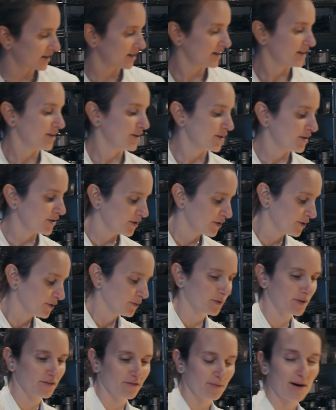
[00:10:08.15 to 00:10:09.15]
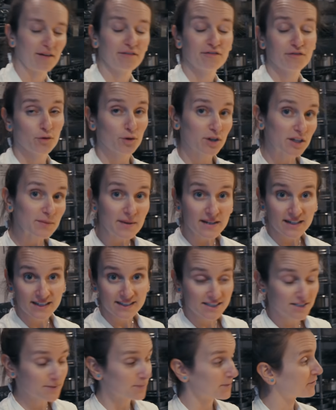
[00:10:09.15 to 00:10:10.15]
We have about forty
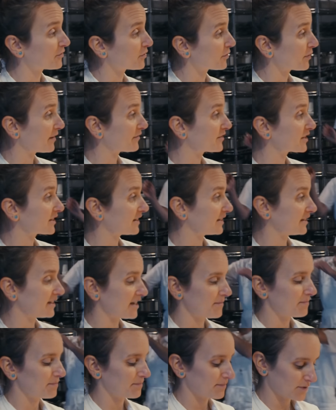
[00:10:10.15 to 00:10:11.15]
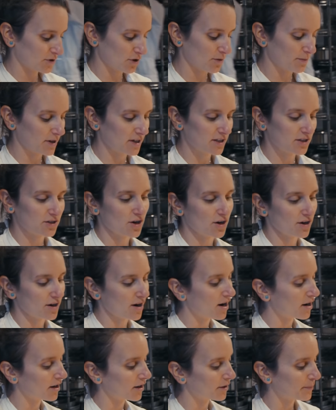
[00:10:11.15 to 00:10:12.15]
minutes before we have to clean up. So I'm gonna start
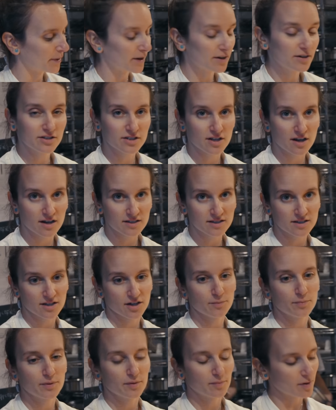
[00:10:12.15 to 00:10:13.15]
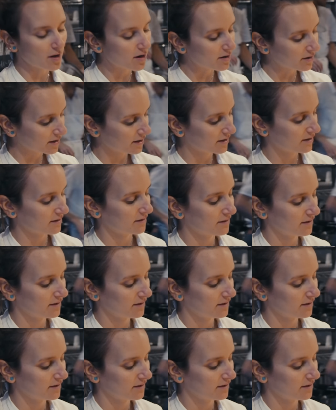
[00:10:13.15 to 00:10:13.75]
our butter sauce, our beurre blanc.